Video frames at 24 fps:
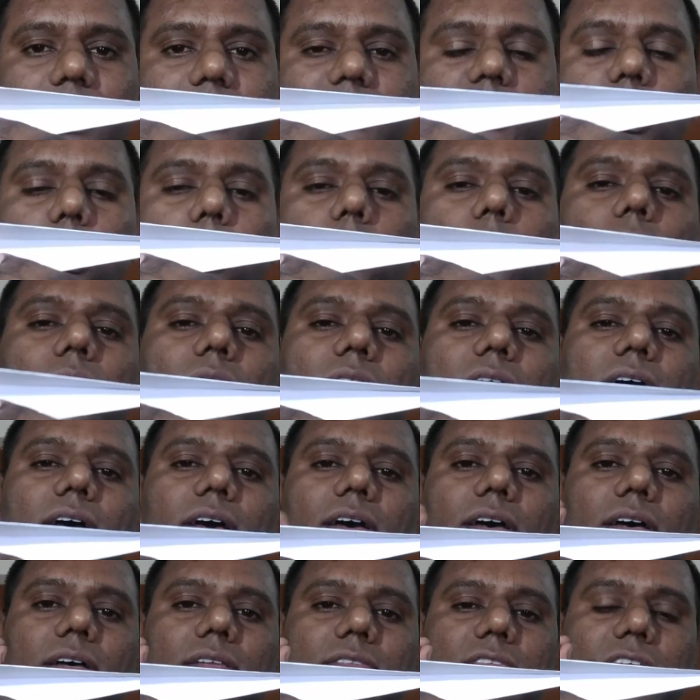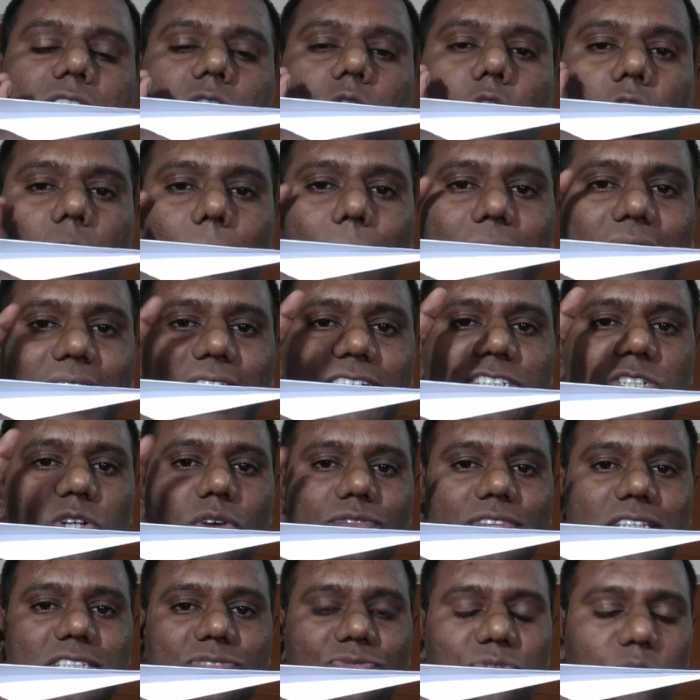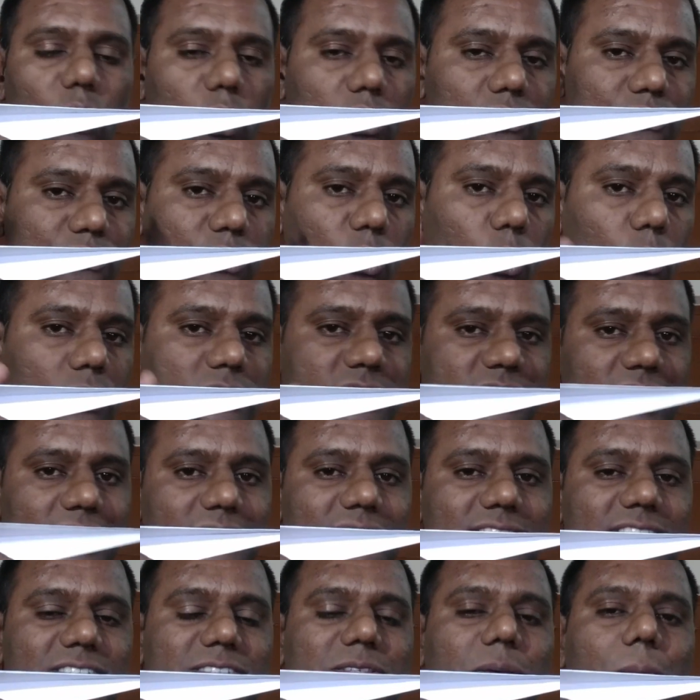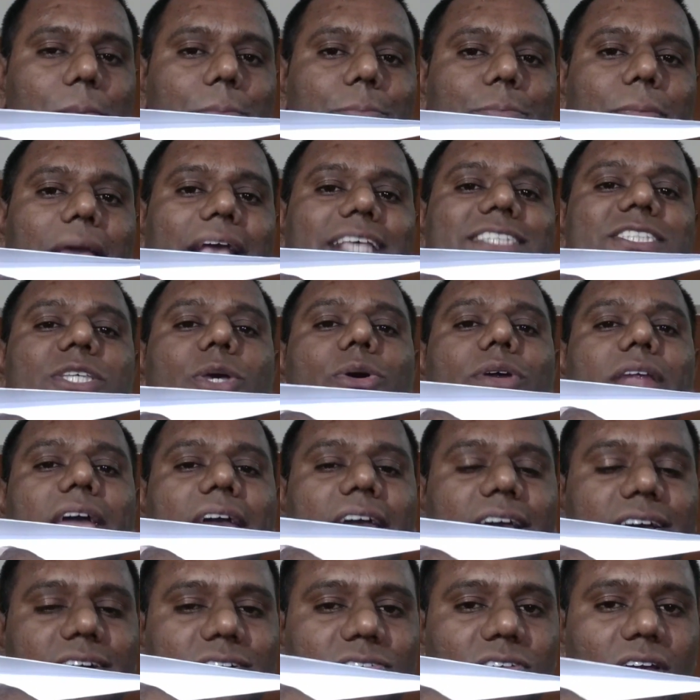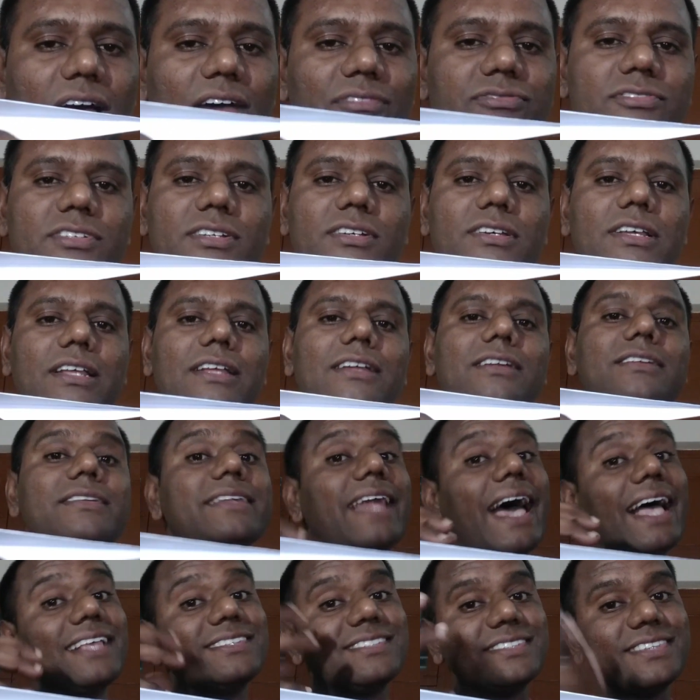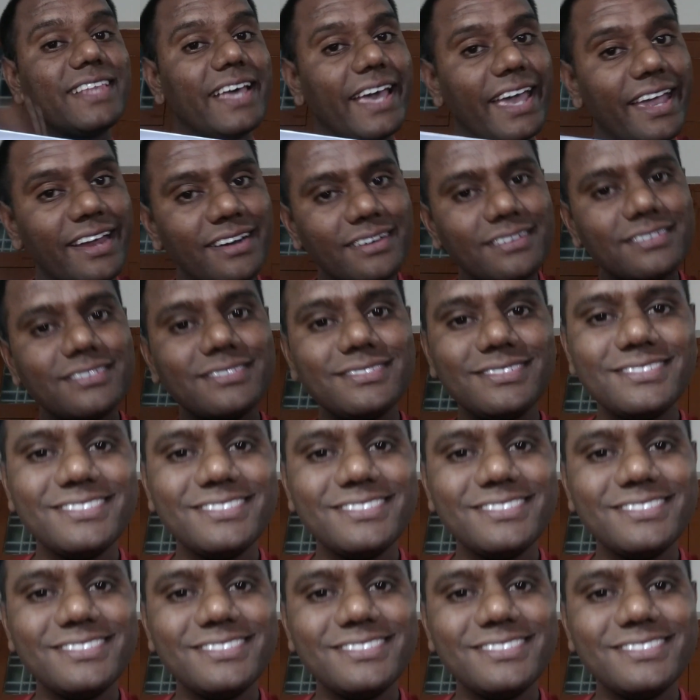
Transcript: So the combination of these 4 forces makes your aircraft dance in the air.